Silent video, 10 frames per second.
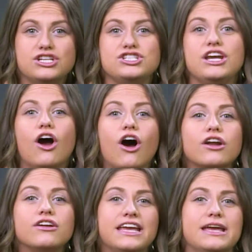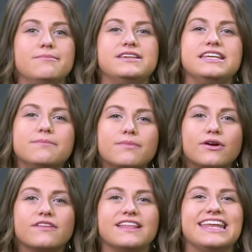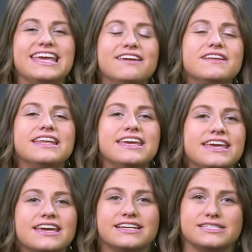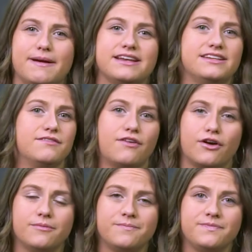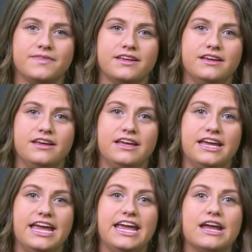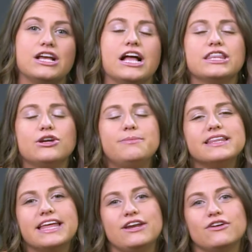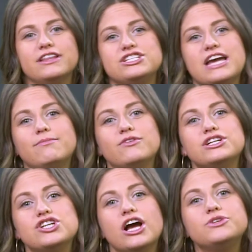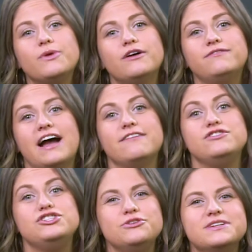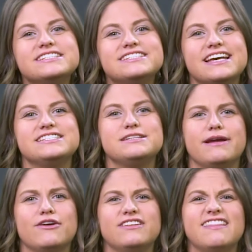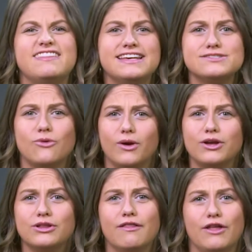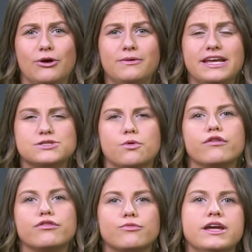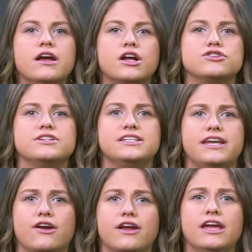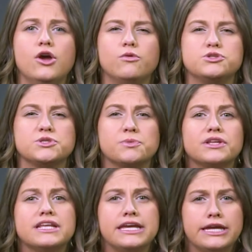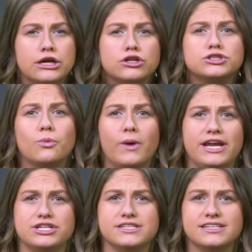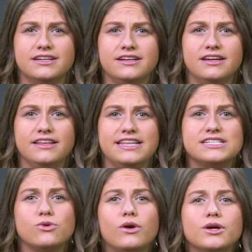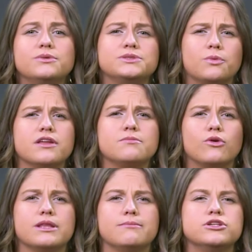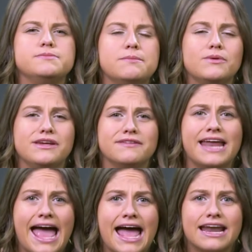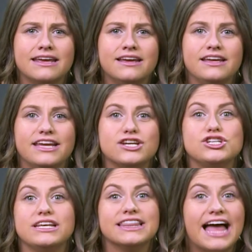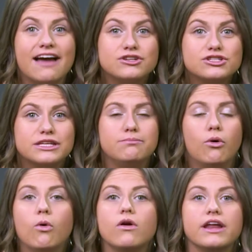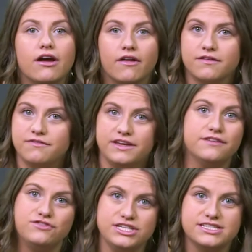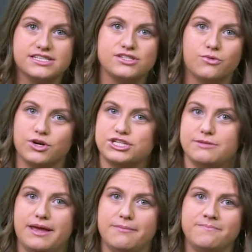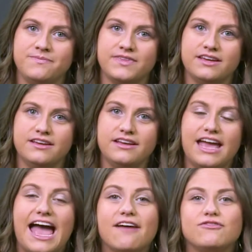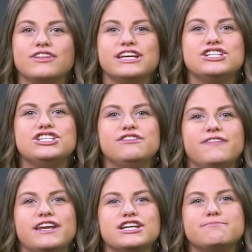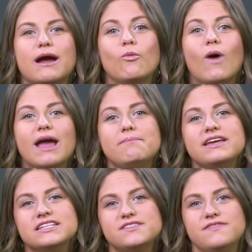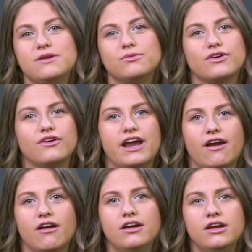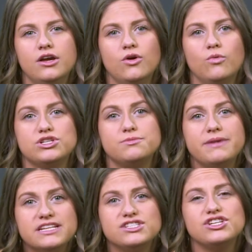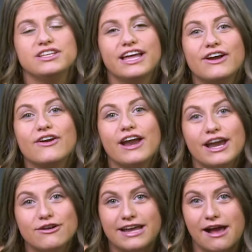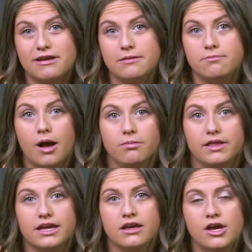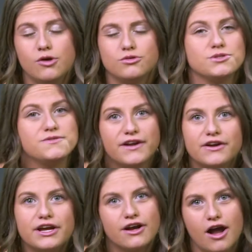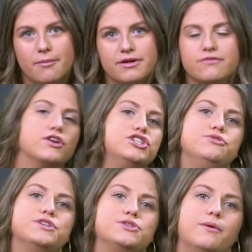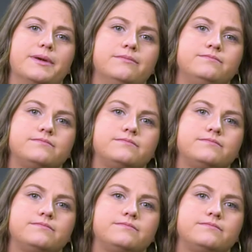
She honored him deeper than even he expected of her. A little bit later in the chapter in John 12:5, Judas says to Mary that this oil alone is worth 300 denarii, which was worth a year's wages. This oil was worth more than most people even had, yet she lavishly poured it on the feet of Jesus to worship him. After this, she finished by wiping his feet with her hair, which means she let her hair down in public, which was very uncommon for a Jewish woman.